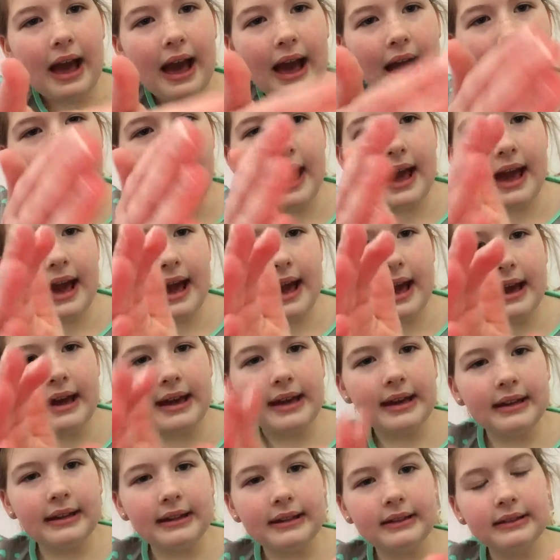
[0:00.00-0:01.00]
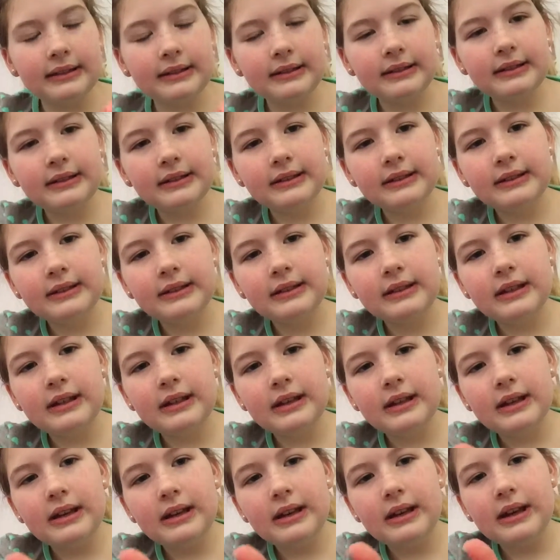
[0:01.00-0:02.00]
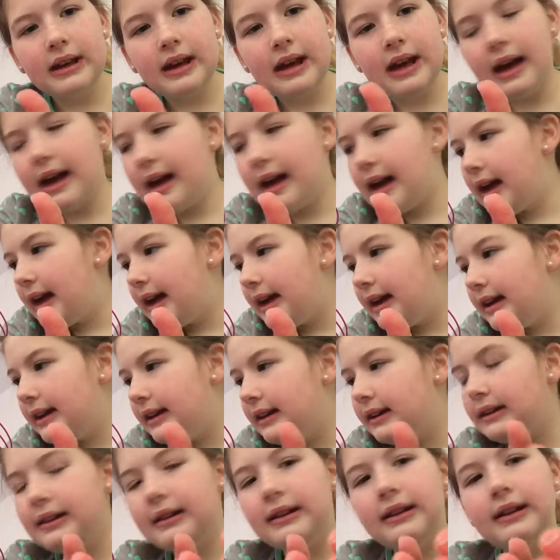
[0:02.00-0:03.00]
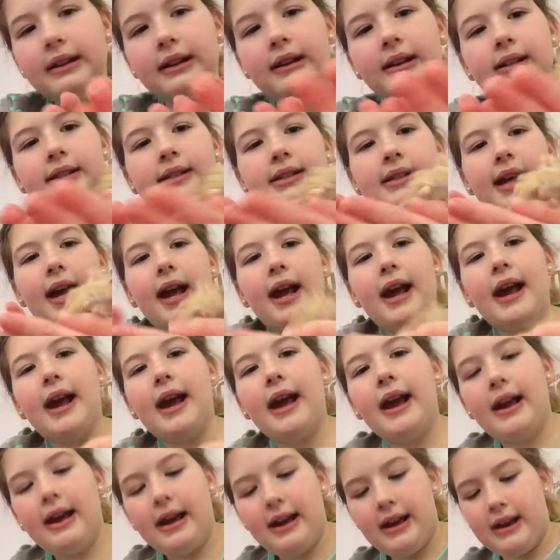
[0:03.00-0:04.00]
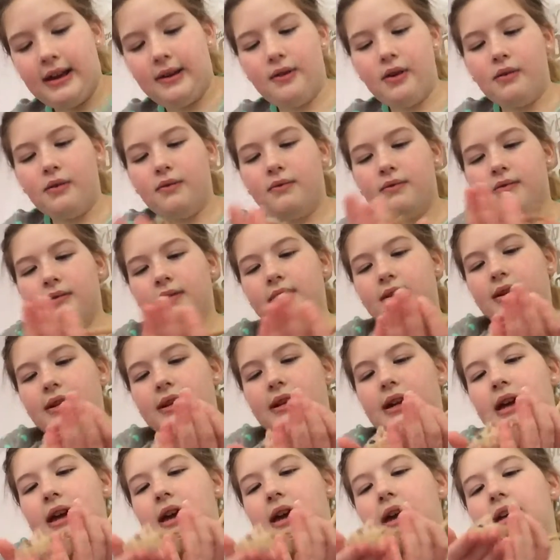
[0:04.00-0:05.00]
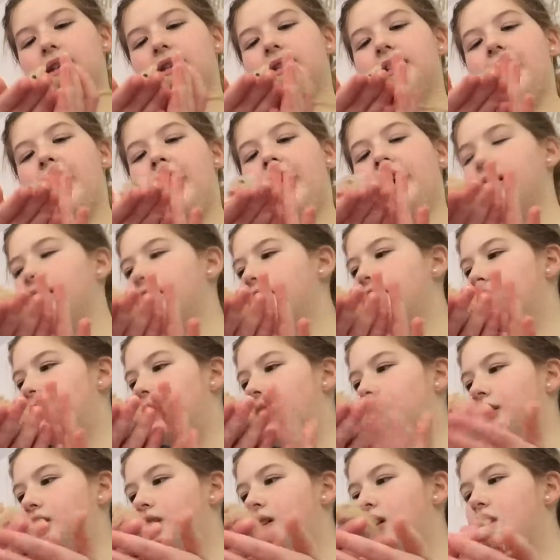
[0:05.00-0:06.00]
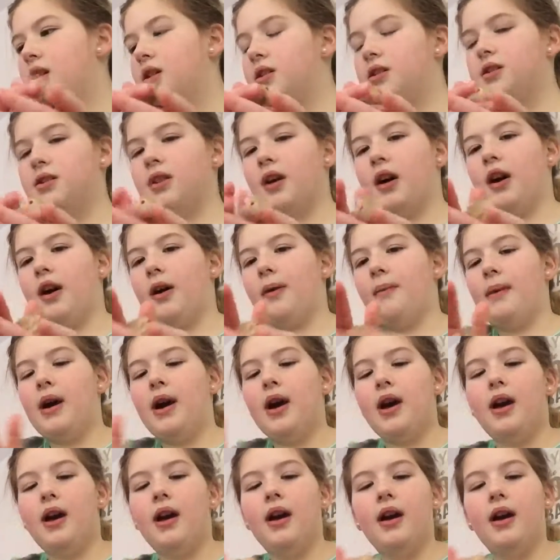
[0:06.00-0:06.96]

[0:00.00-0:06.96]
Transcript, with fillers: Hi. Hi. Say, oh. See, I'm going to watch some